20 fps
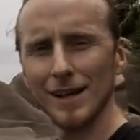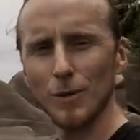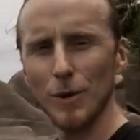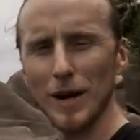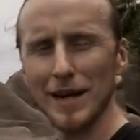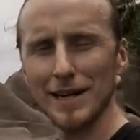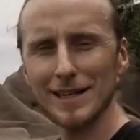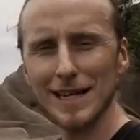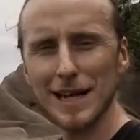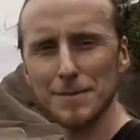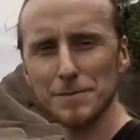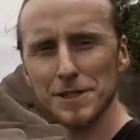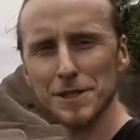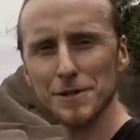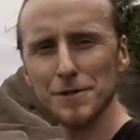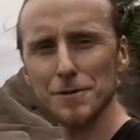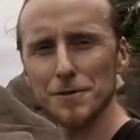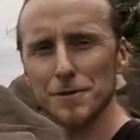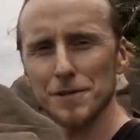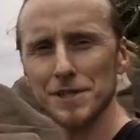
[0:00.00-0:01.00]
When it comes
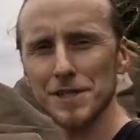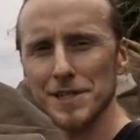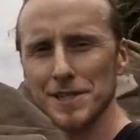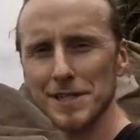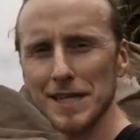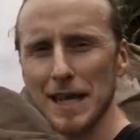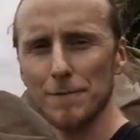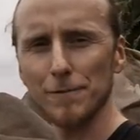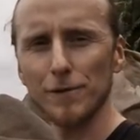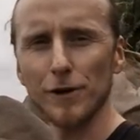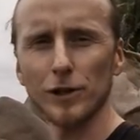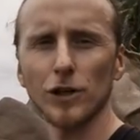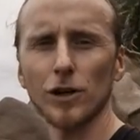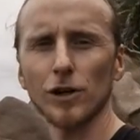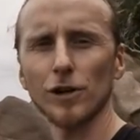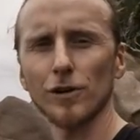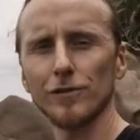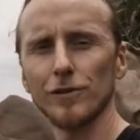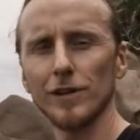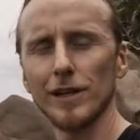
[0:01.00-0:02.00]
to seascape
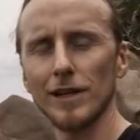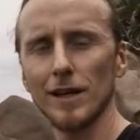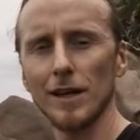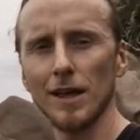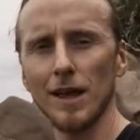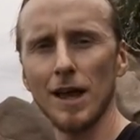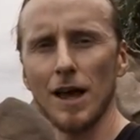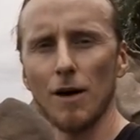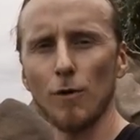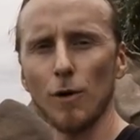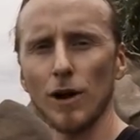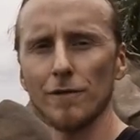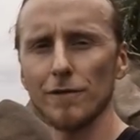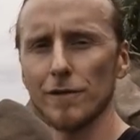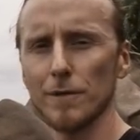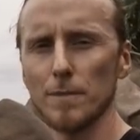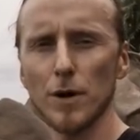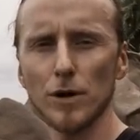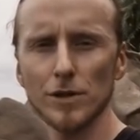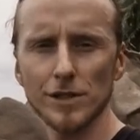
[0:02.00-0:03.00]
photography, one of the
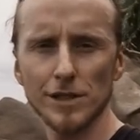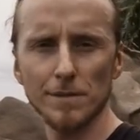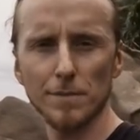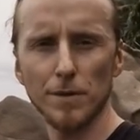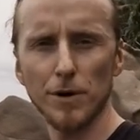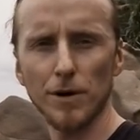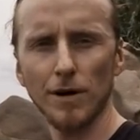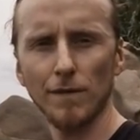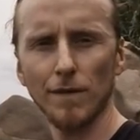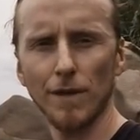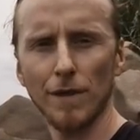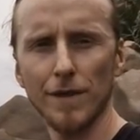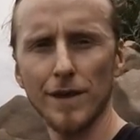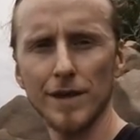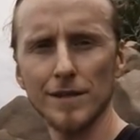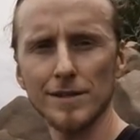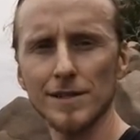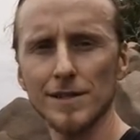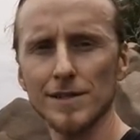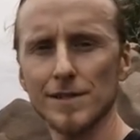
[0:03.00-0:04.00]
most important
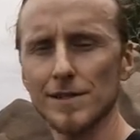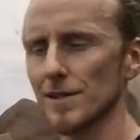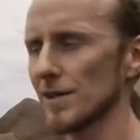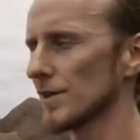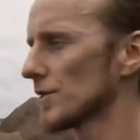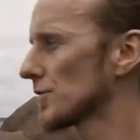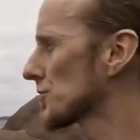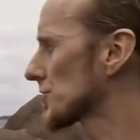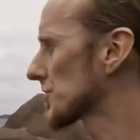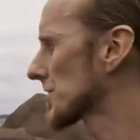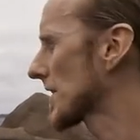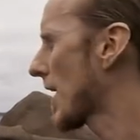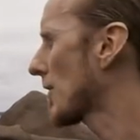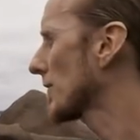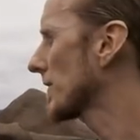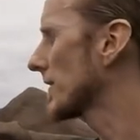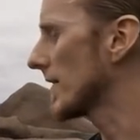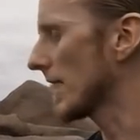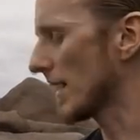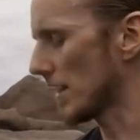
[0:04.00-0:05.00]
things is to
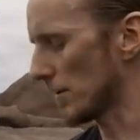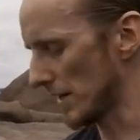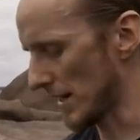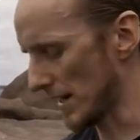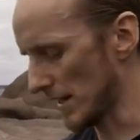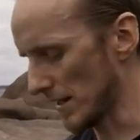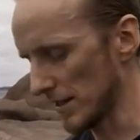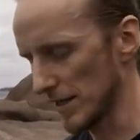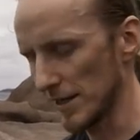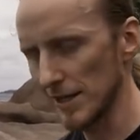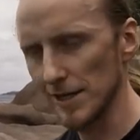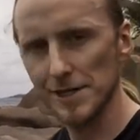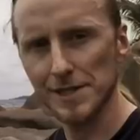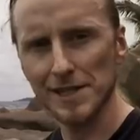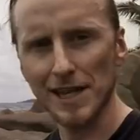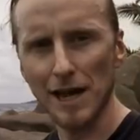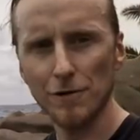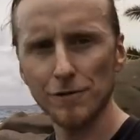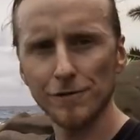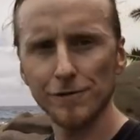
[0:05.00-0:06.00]
scout the area.
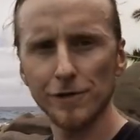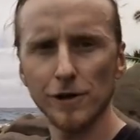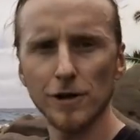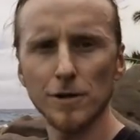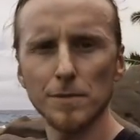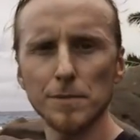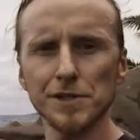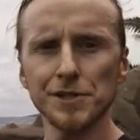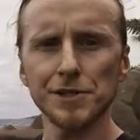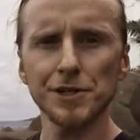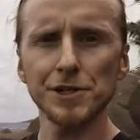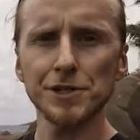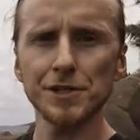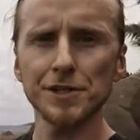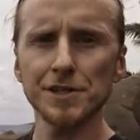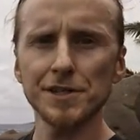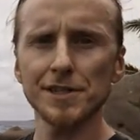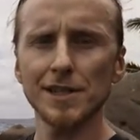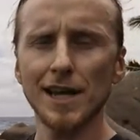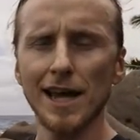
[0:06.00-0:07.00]
Scout for
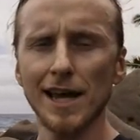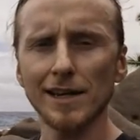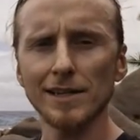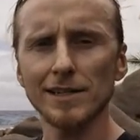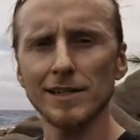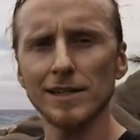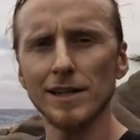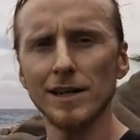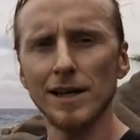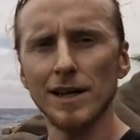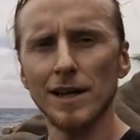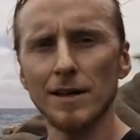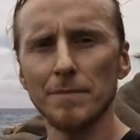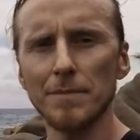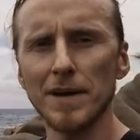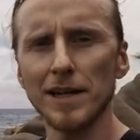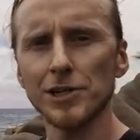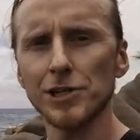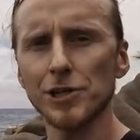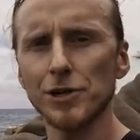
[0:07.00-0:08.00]
compositions and
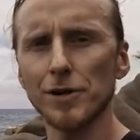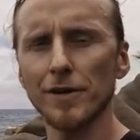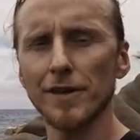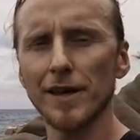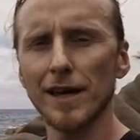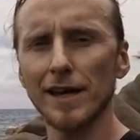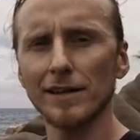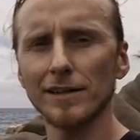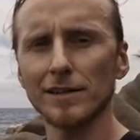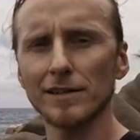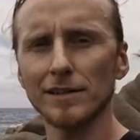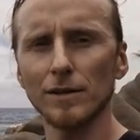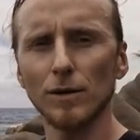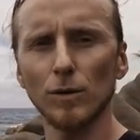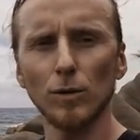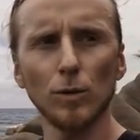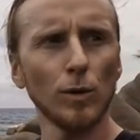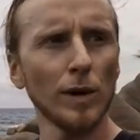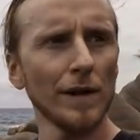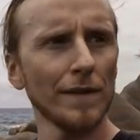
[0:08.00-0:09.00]
make sure that
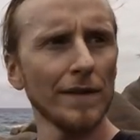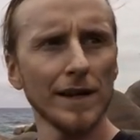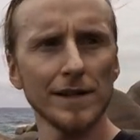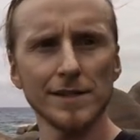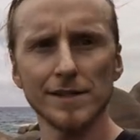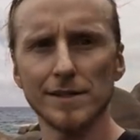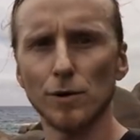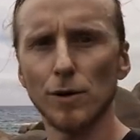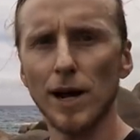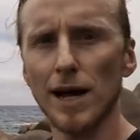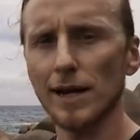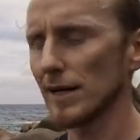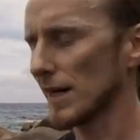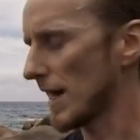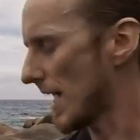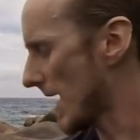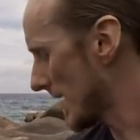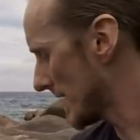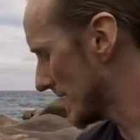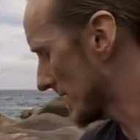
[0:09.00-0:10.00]
when there's the right
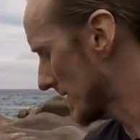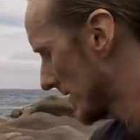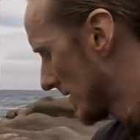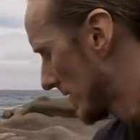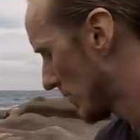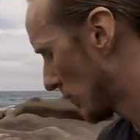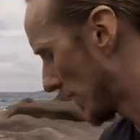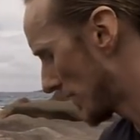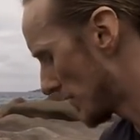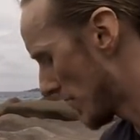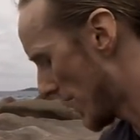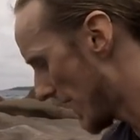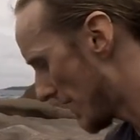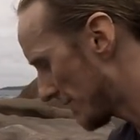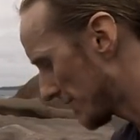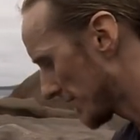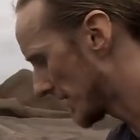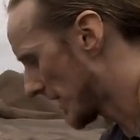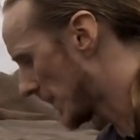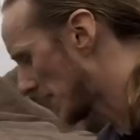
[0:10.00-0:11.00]
light, when you have
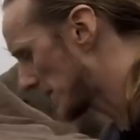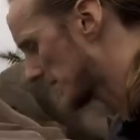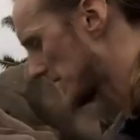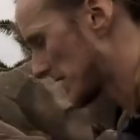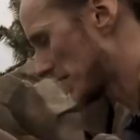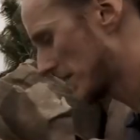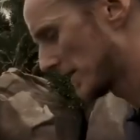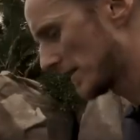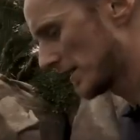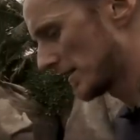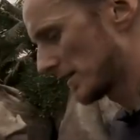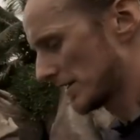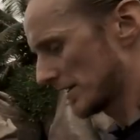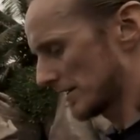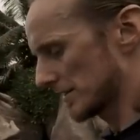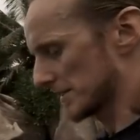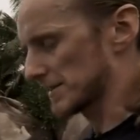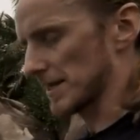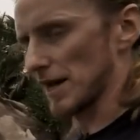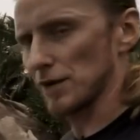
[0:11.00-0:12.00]
a nice
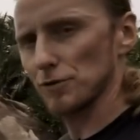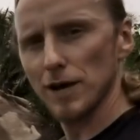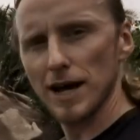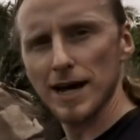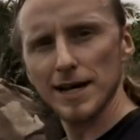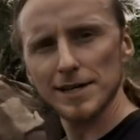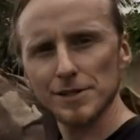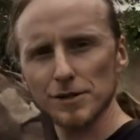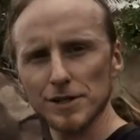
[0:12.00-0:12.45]
sunrise